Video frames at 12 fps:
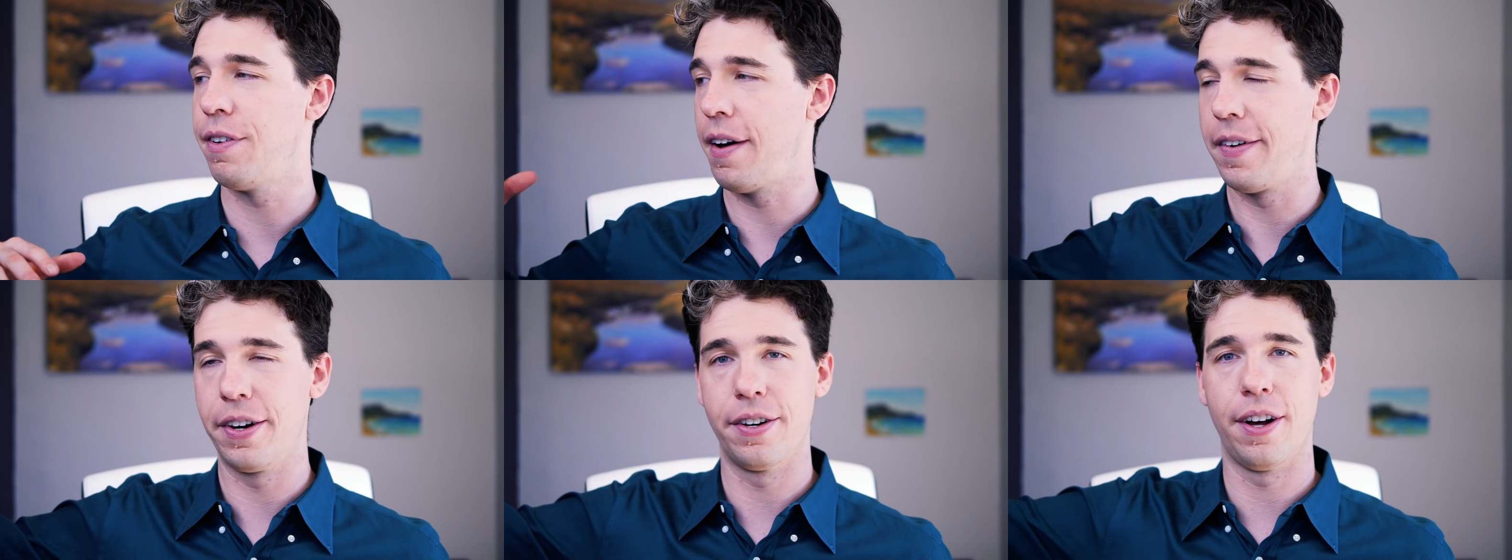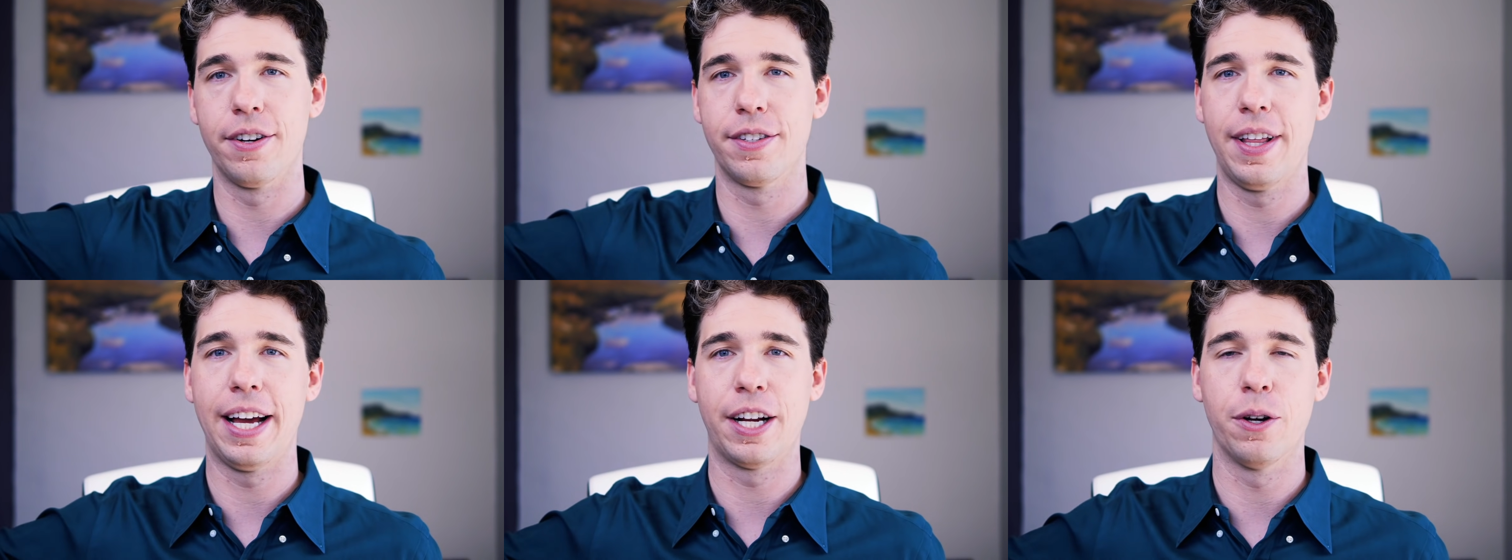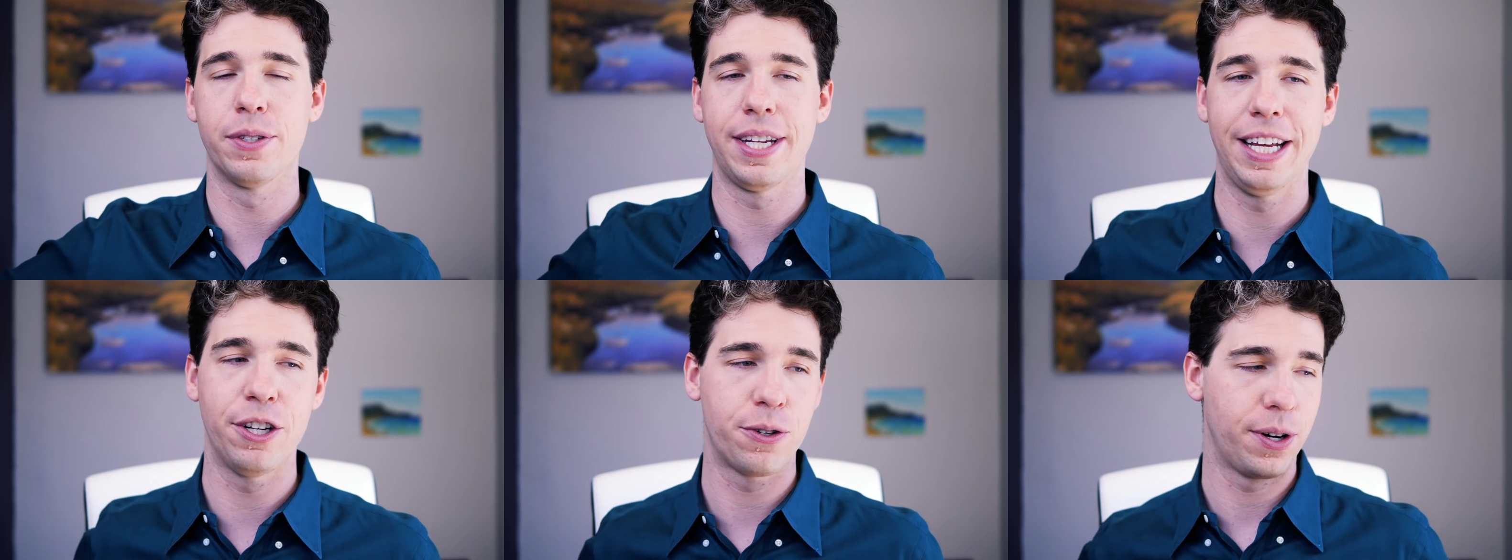$500 of that goes
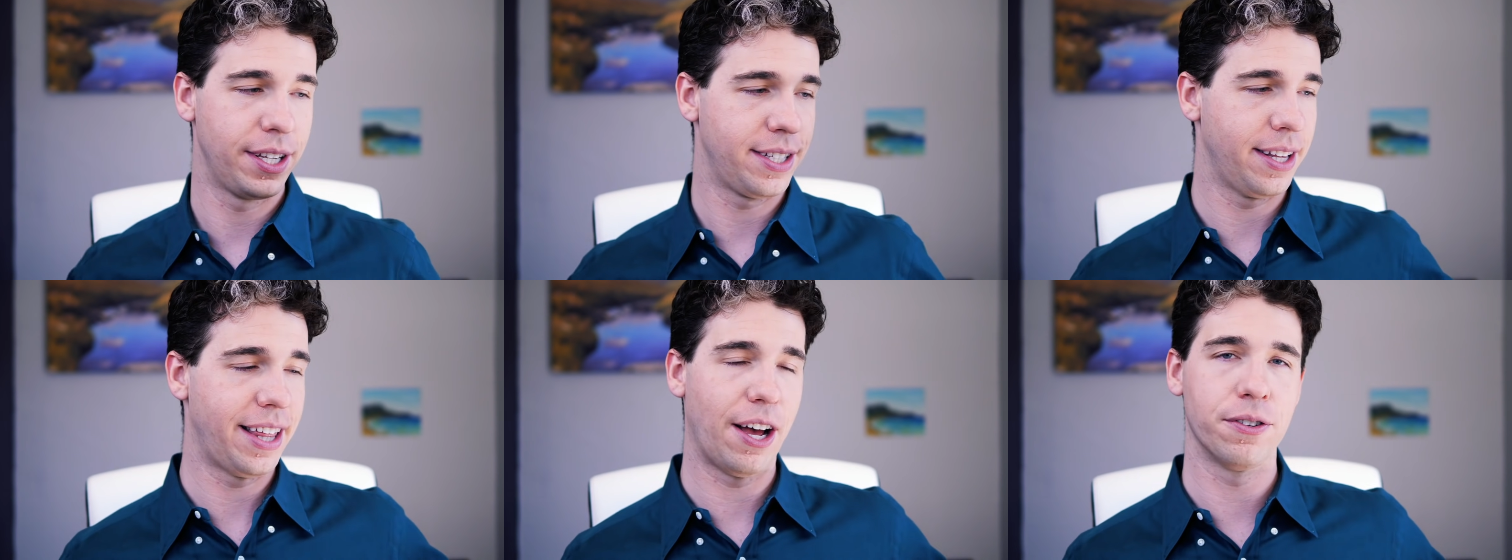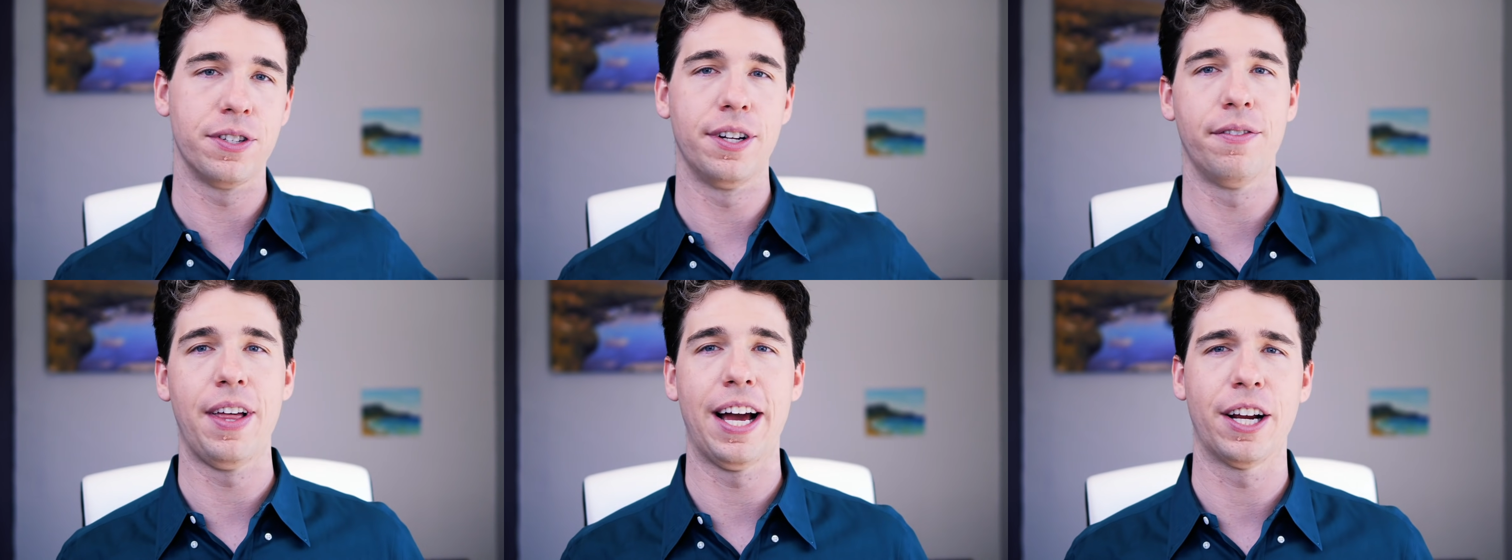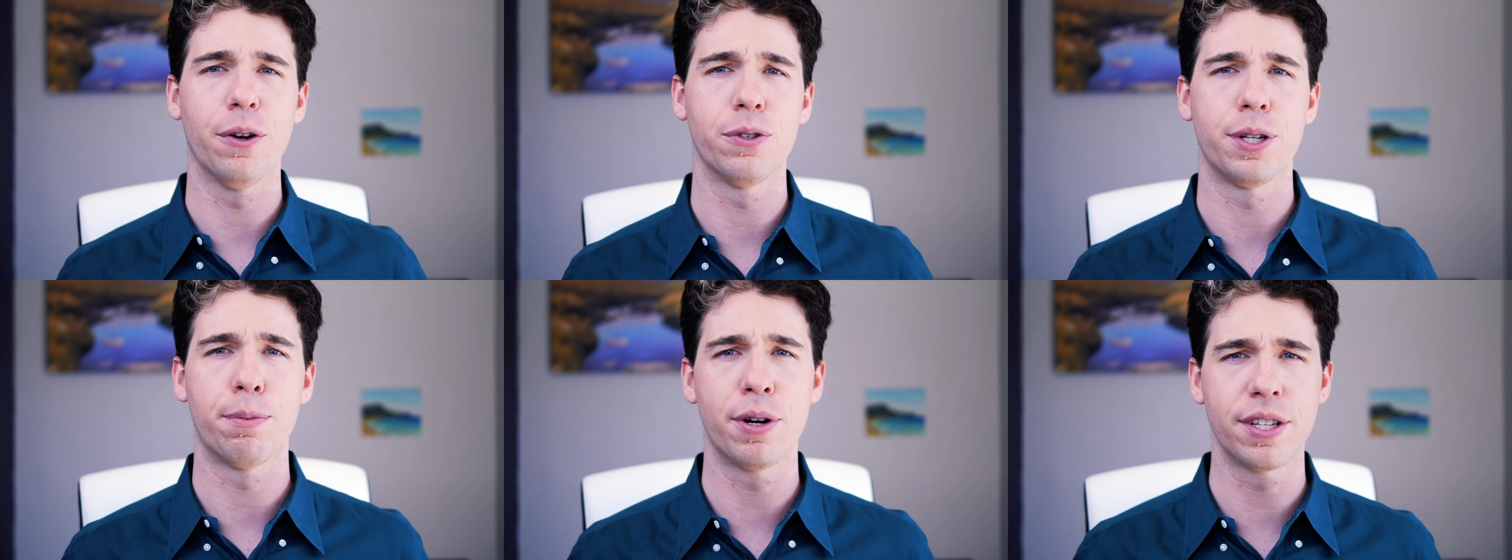to interest, $1,000 of that goes
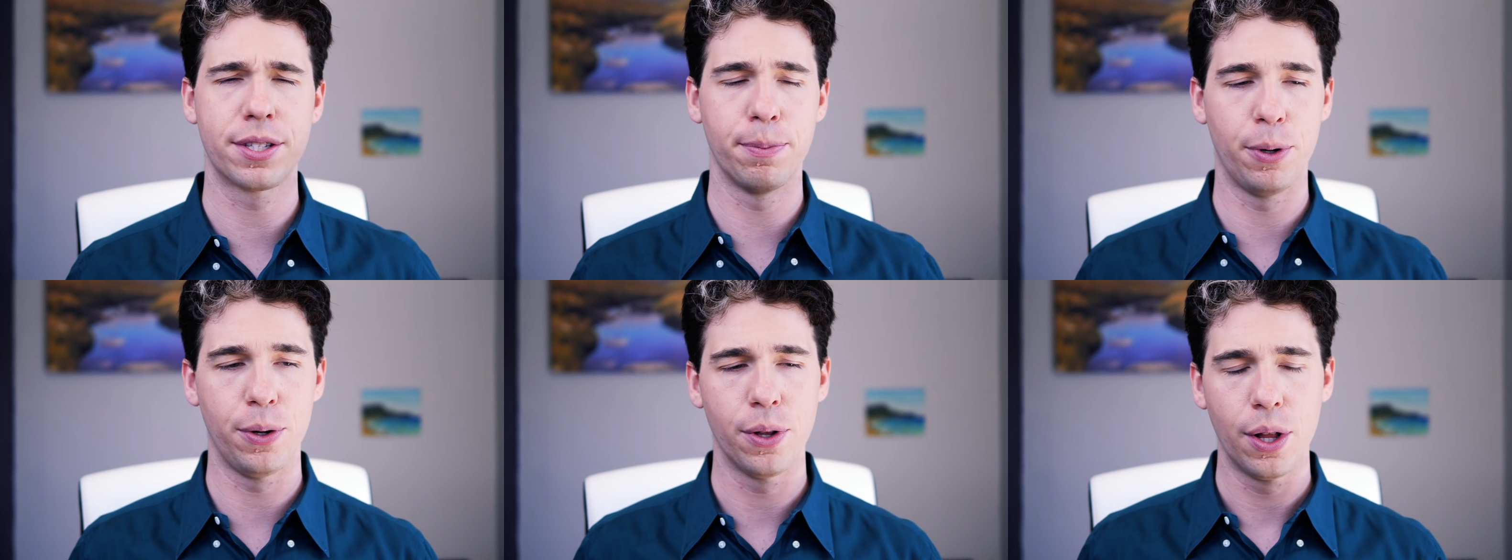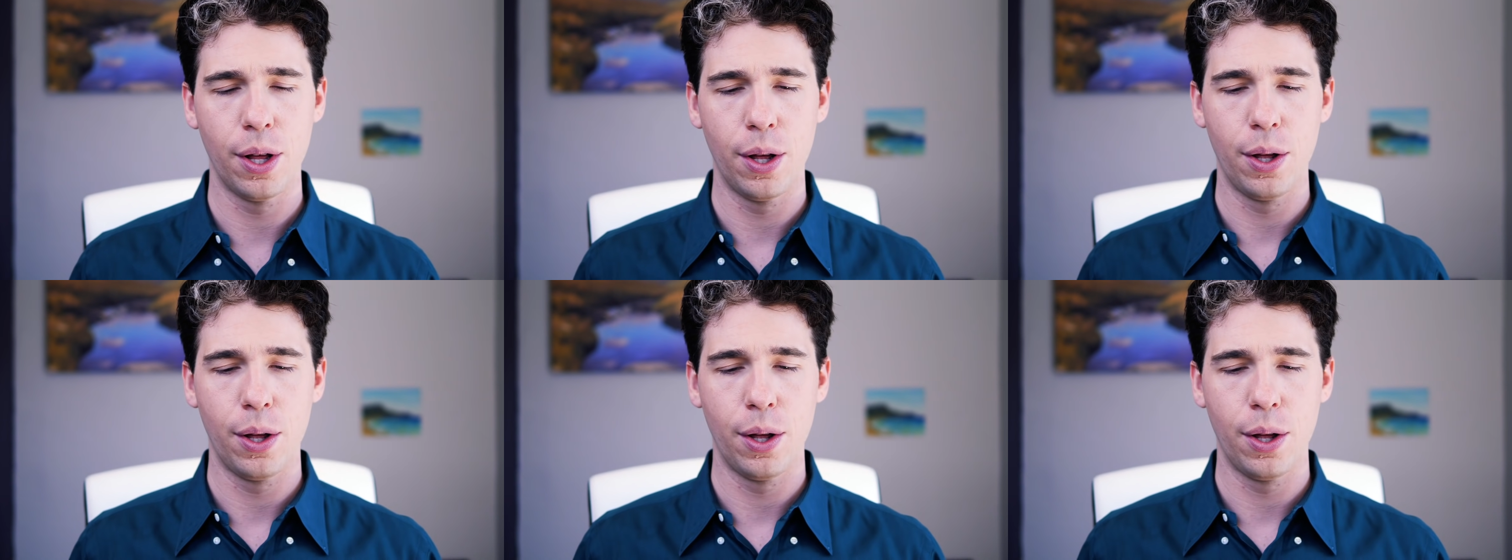to principal.